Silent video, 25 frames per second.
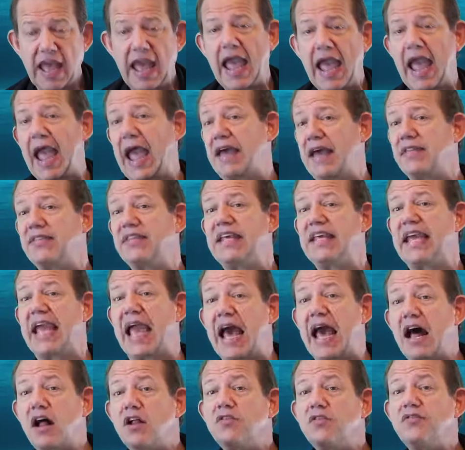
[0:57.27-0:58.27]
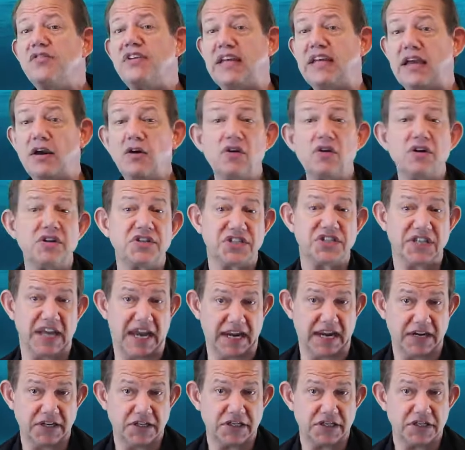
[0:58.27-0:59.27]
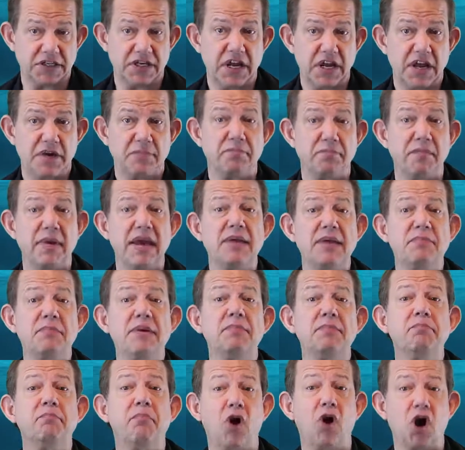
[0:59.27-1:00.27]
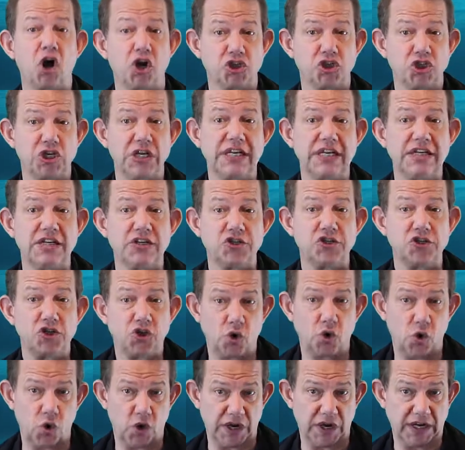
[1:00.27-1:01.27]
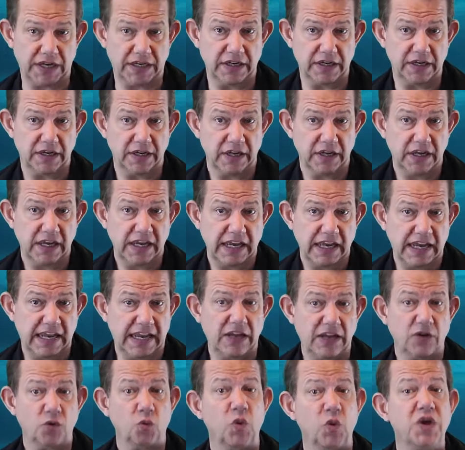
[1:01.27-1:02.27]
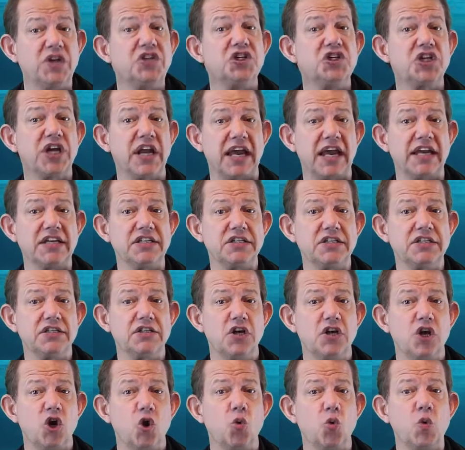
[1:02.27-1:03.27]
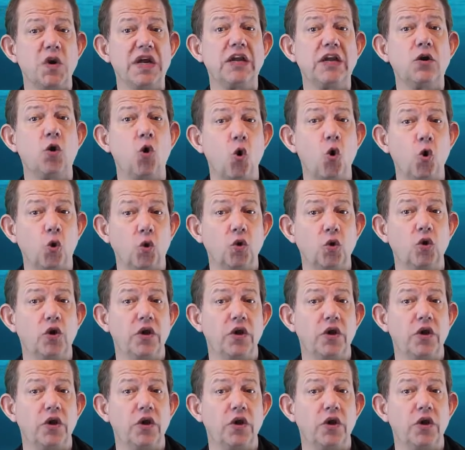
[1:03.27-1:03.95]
and the alveolar sacs may be partially destroyed, in which case we call